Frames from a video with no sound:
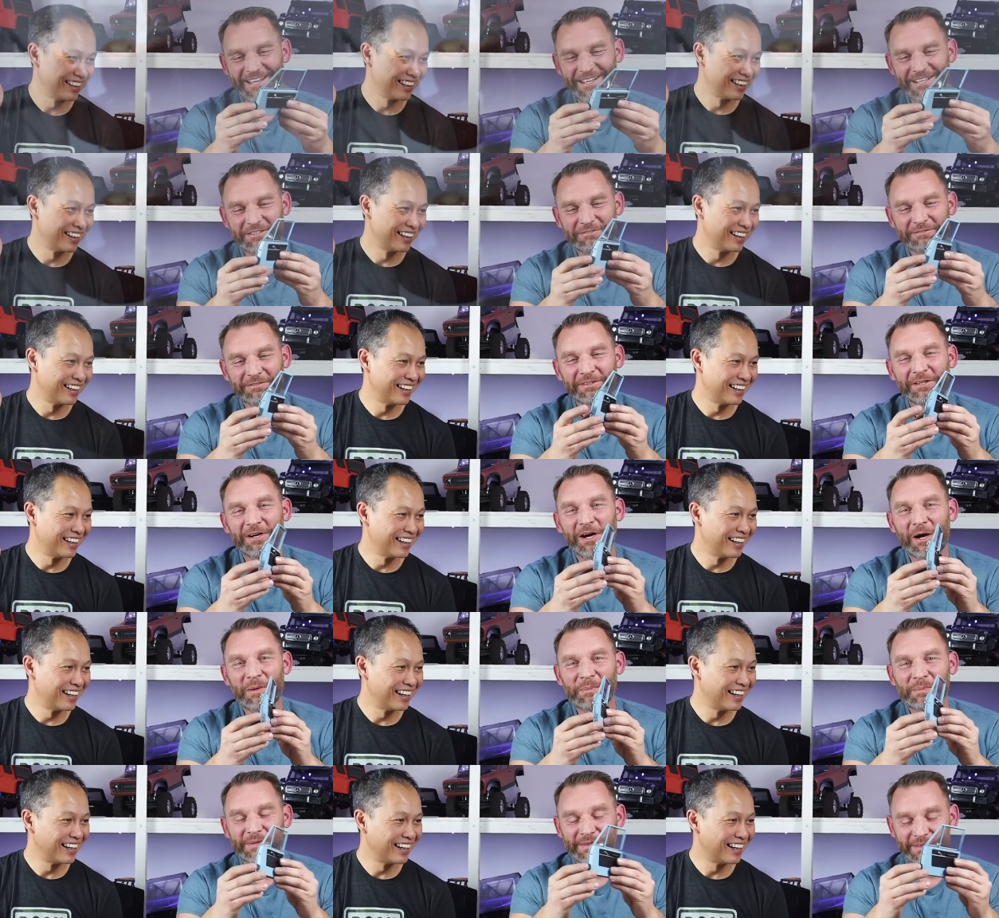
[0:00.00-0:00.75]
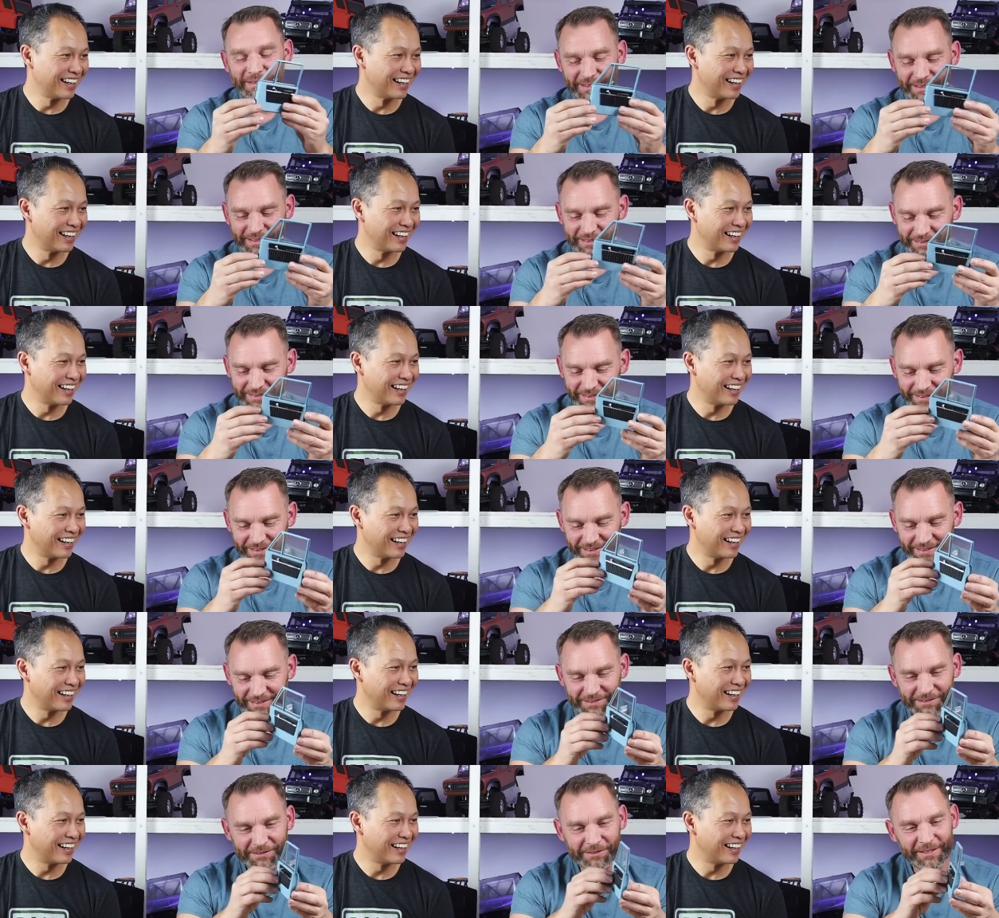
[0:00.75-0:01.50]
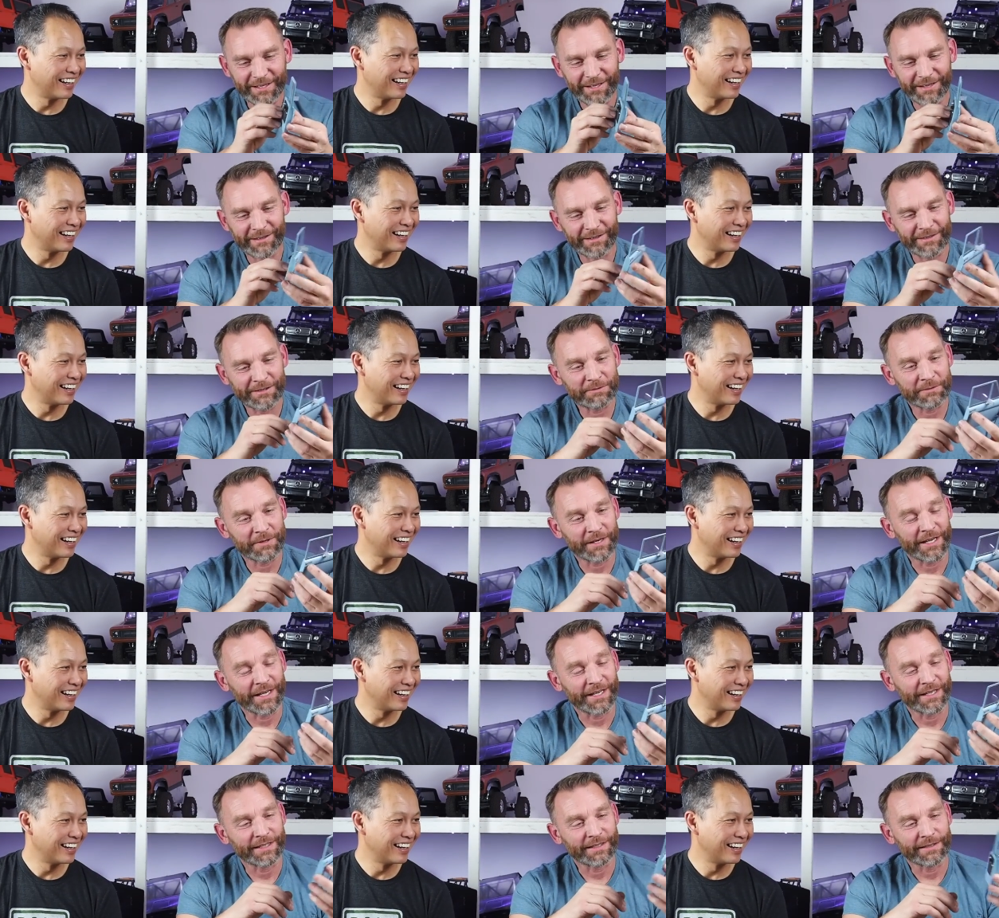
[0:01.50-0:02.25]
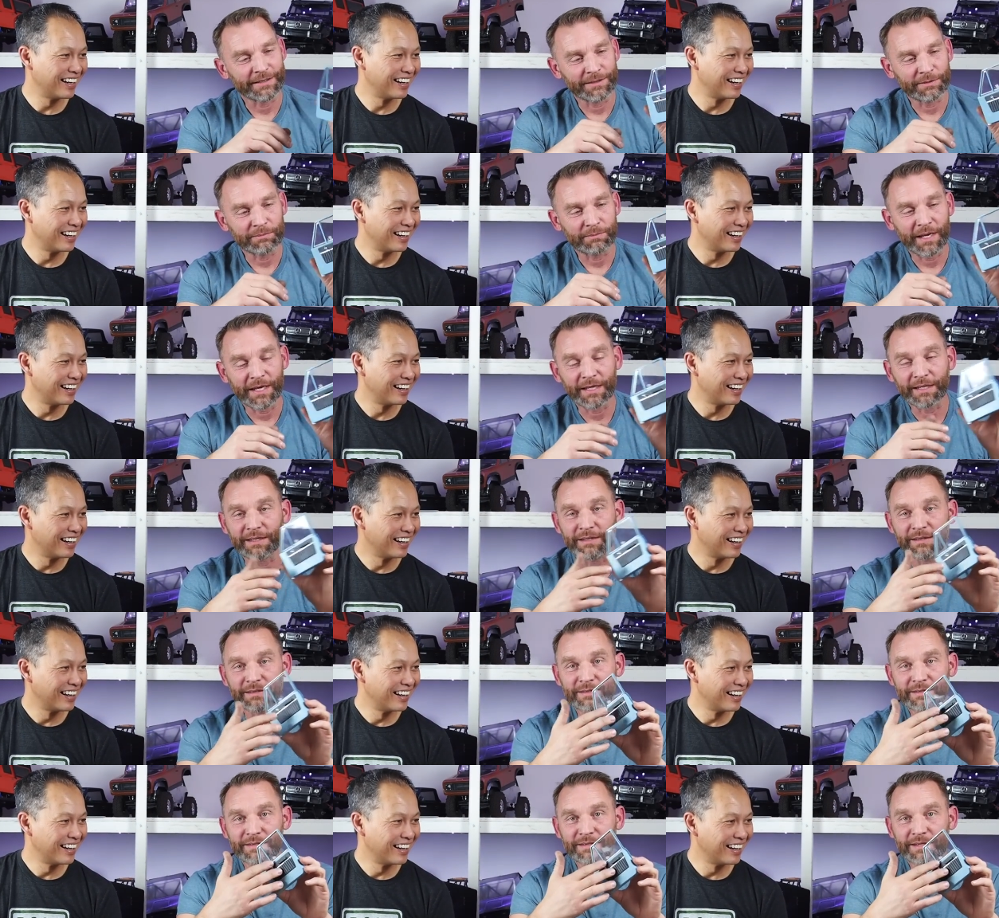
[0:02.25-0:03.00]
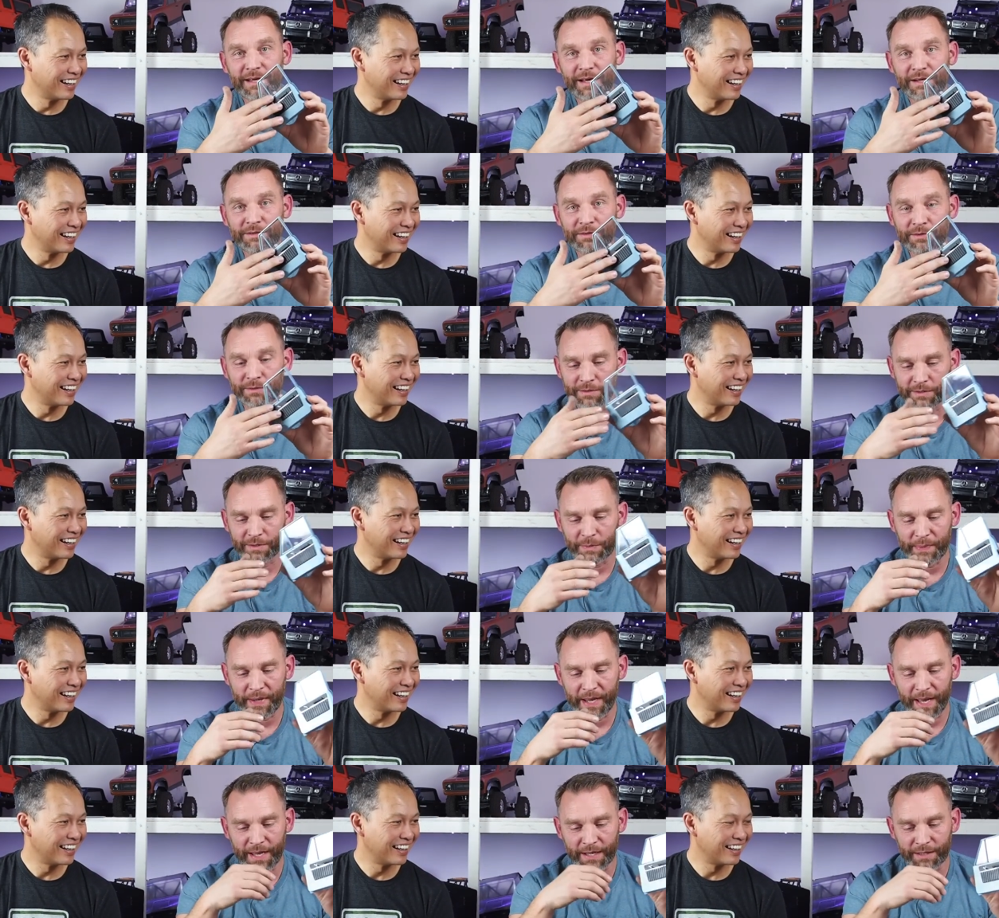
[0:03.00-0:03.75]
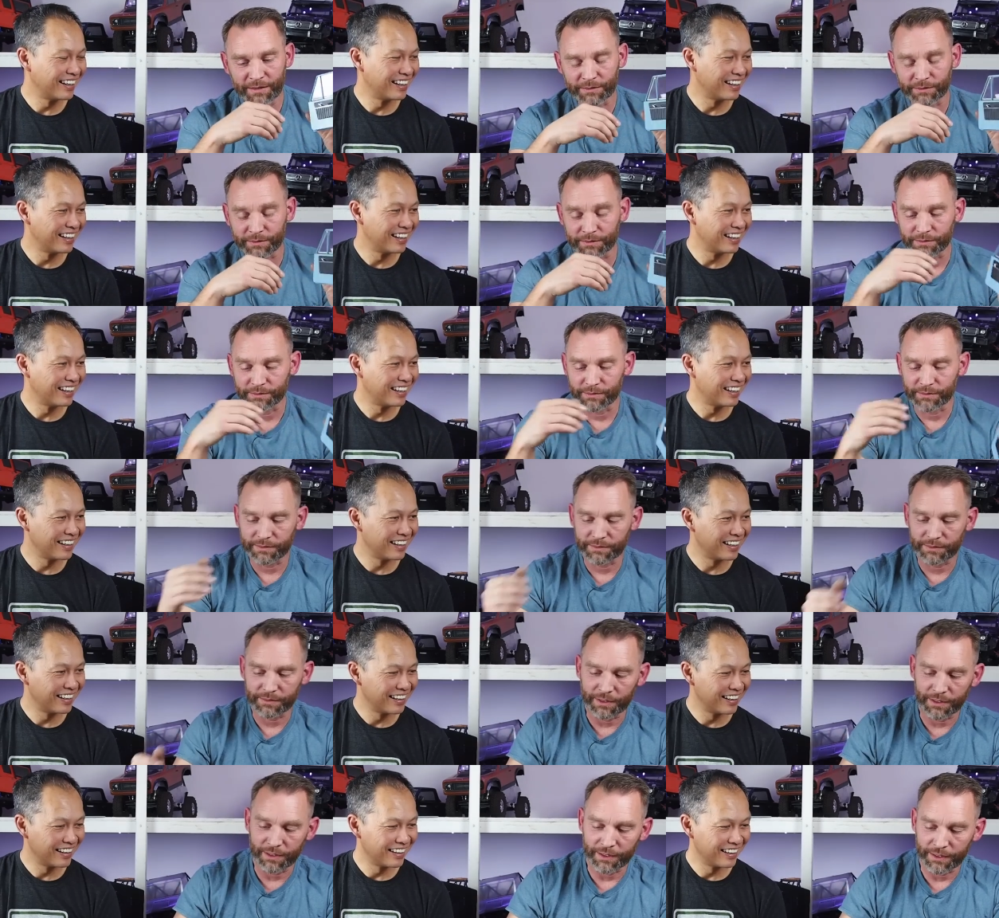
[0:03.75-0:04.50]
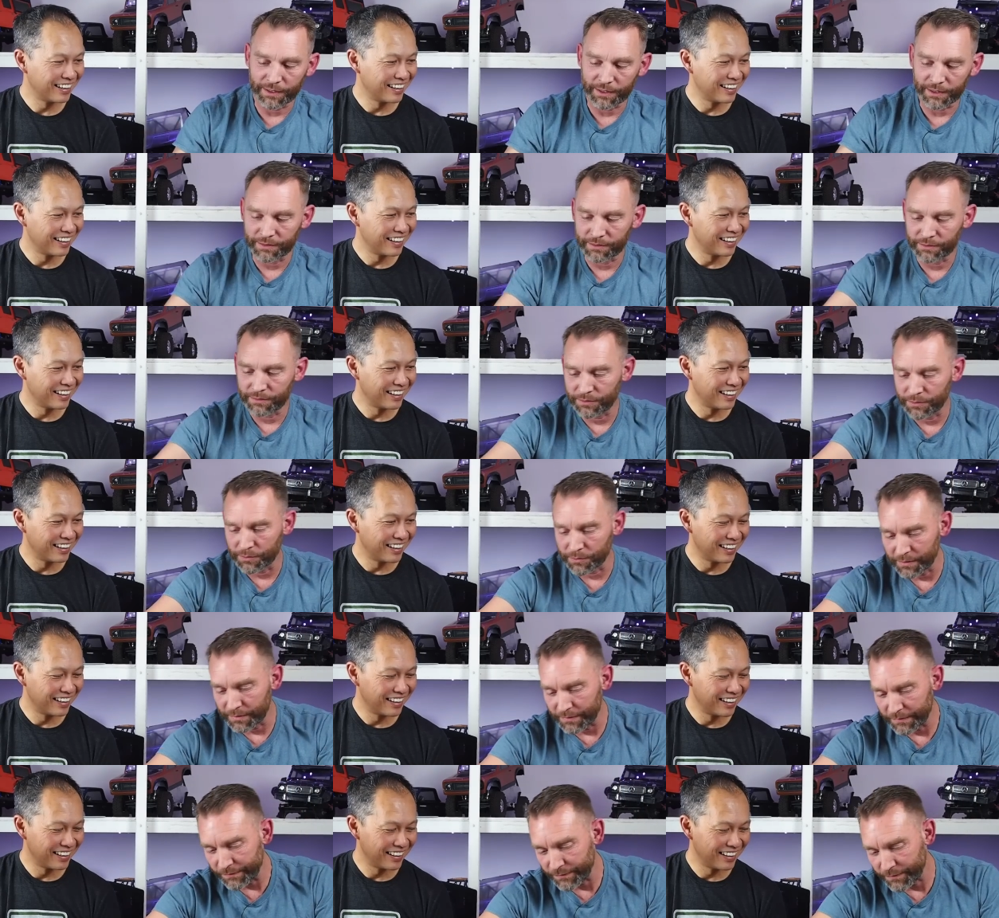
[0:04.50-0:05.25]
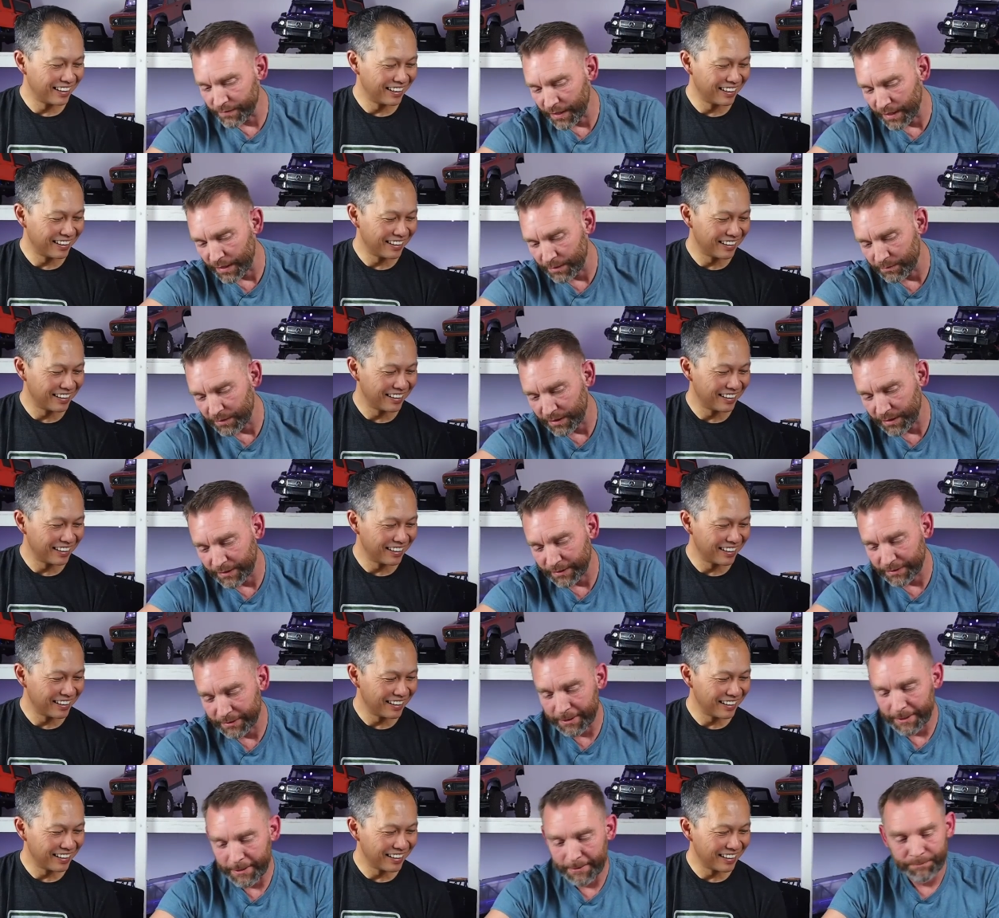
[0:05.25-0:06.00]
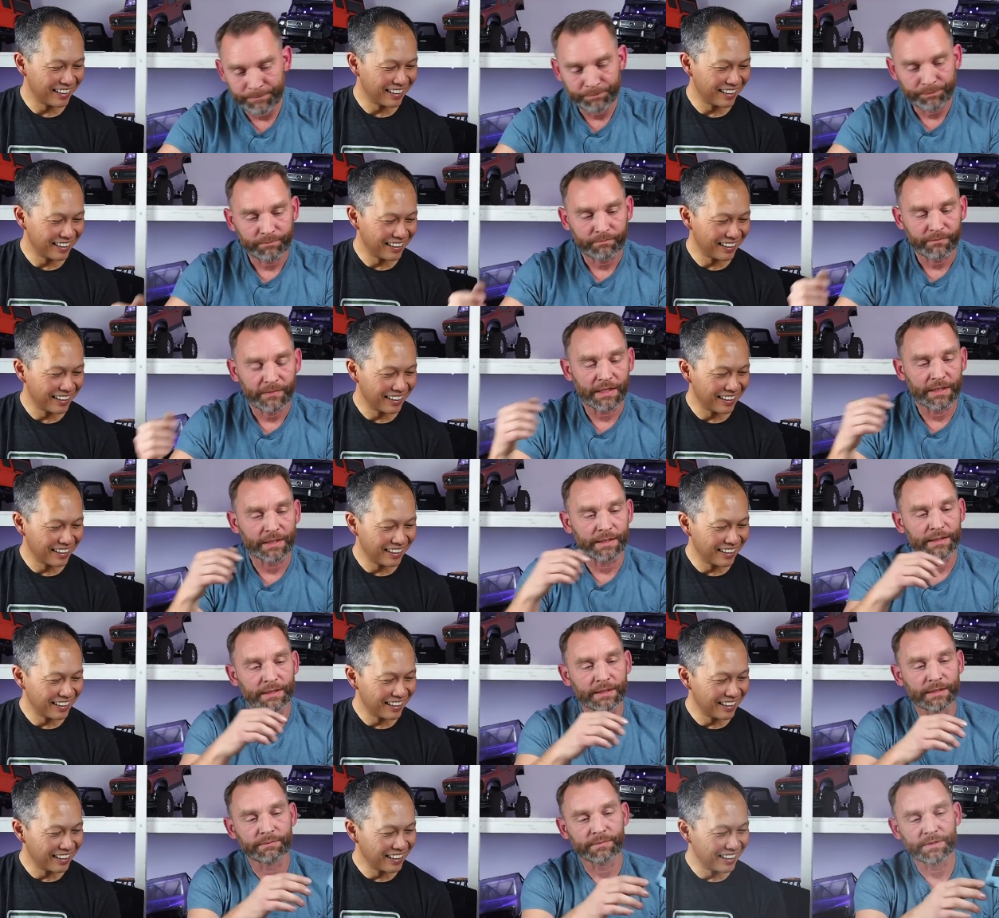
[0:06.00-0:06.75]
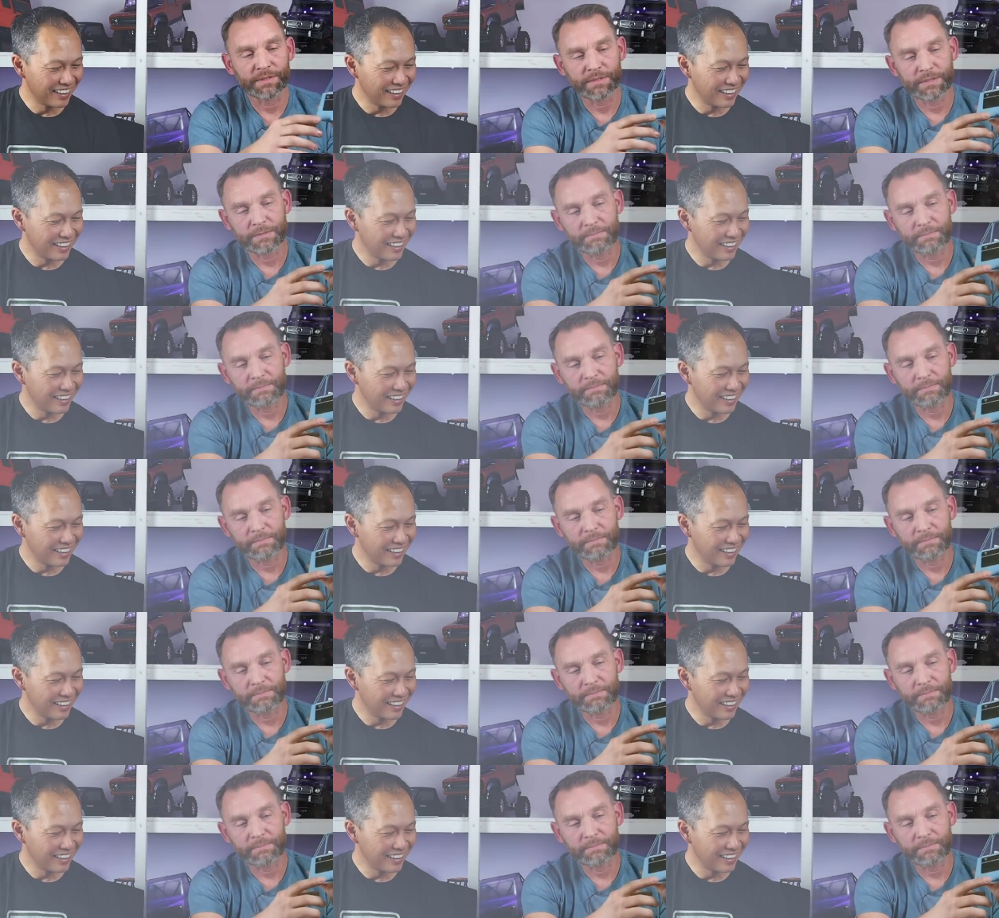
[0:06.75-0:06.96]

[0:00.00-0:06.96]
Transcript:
Speaker 1: out of copper, like I say, a little carried away. And then making inside door panels, uh, the door framing. Um, there's a